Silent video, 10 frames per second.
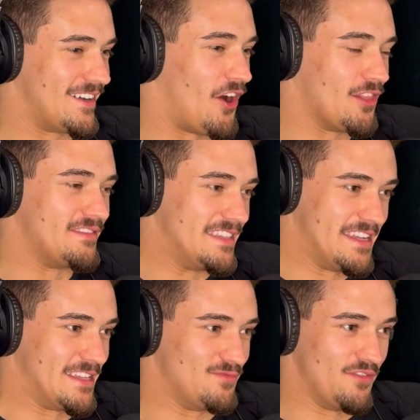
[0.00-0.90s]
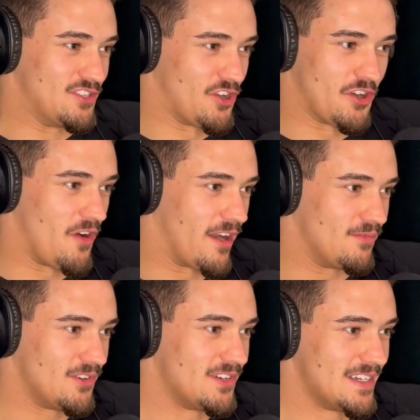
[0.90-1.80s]
Deakins movies are
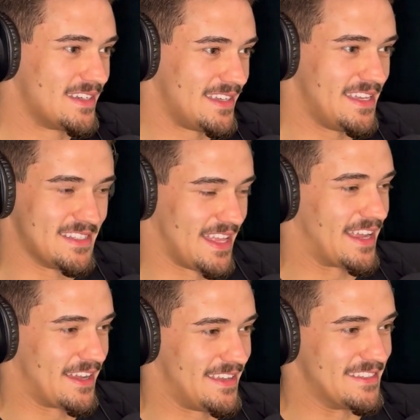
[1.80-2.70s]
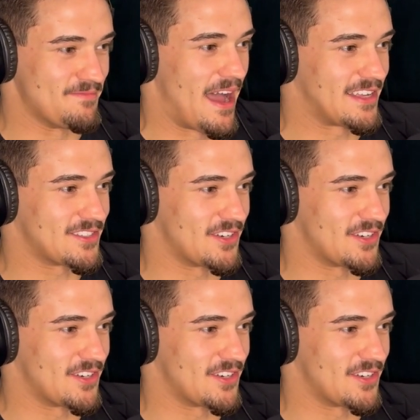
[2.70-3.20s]
incredible. He's a master.